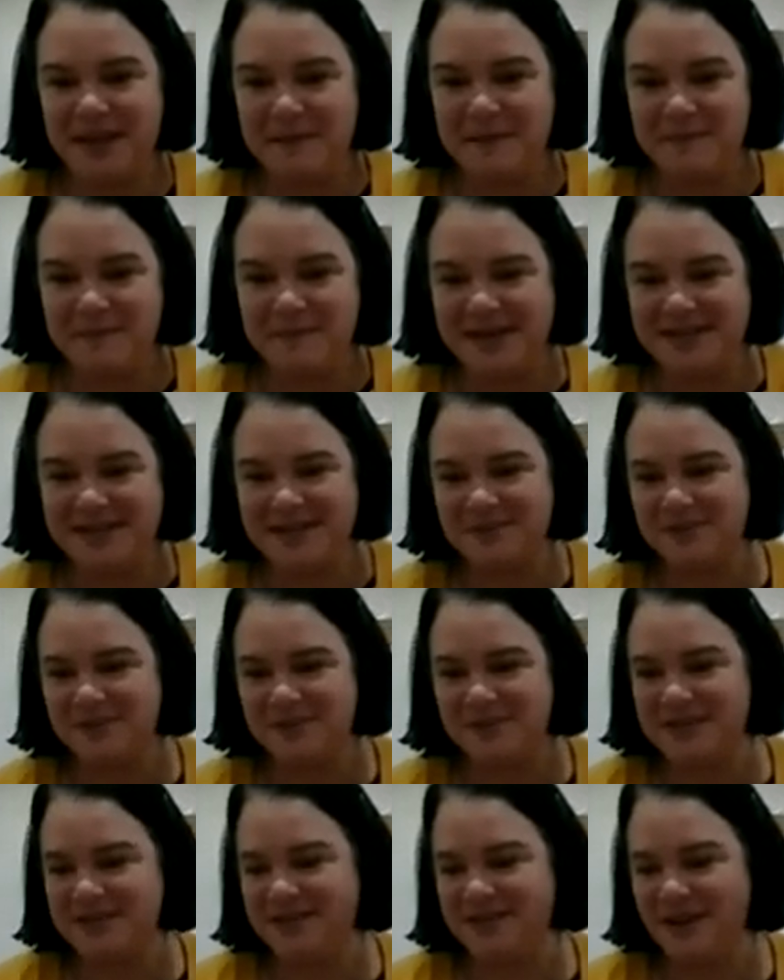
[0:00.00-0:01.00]
matters that we're
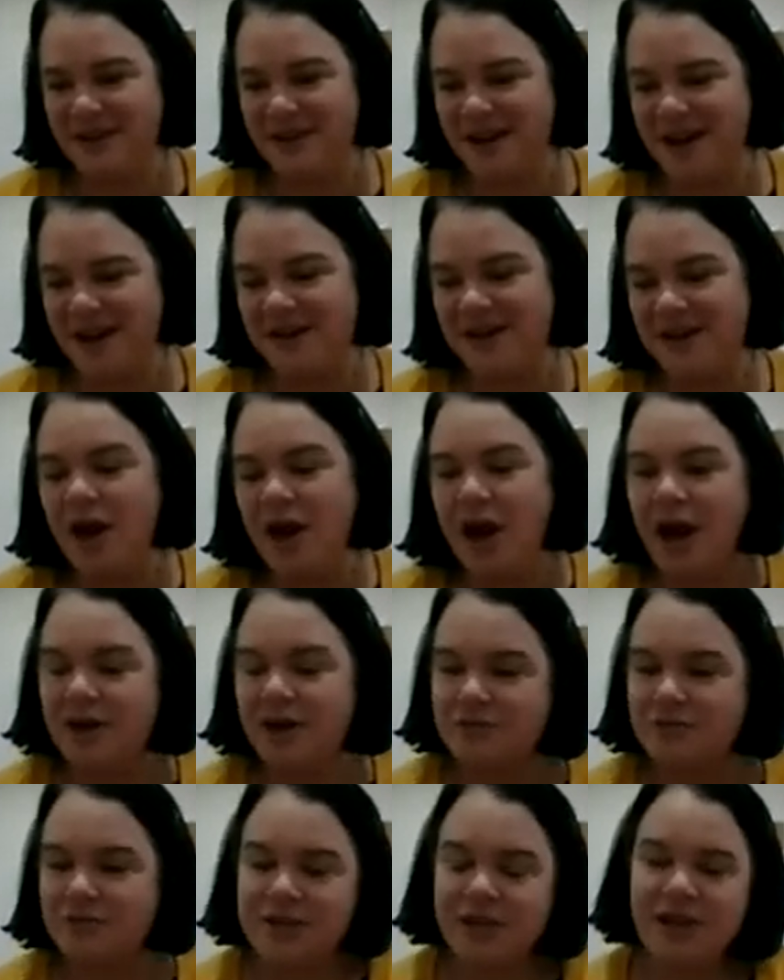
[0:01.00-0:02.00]
inside. I'd
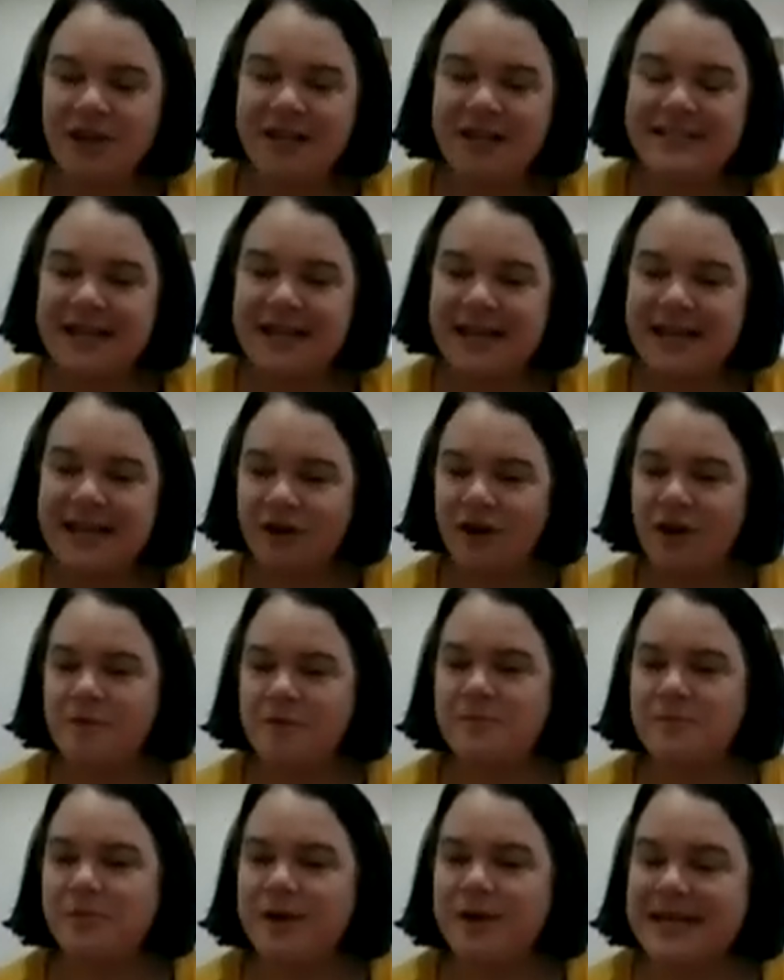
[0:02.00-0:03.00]
also like to echo
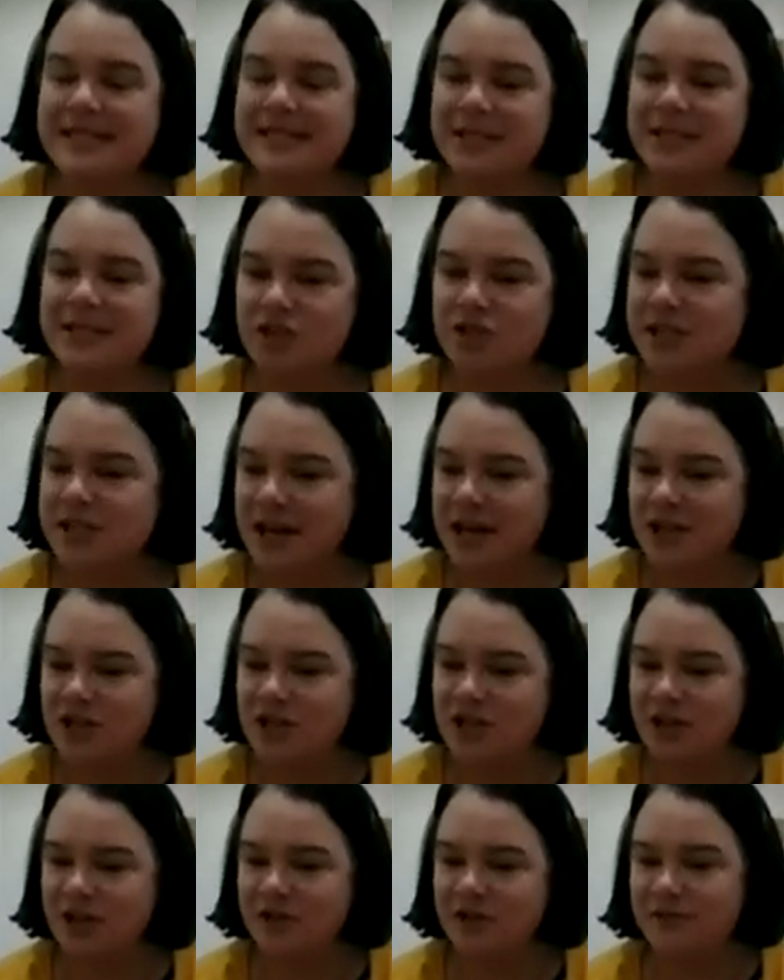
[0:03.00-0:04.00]
Marie's
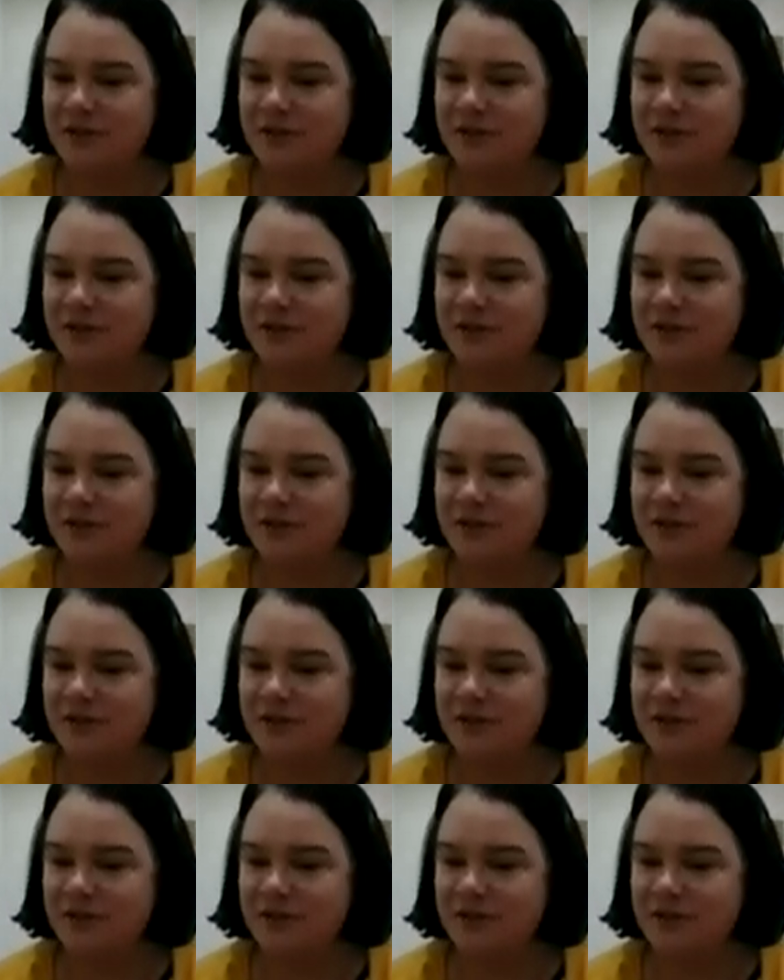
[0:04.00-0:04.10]
introduction of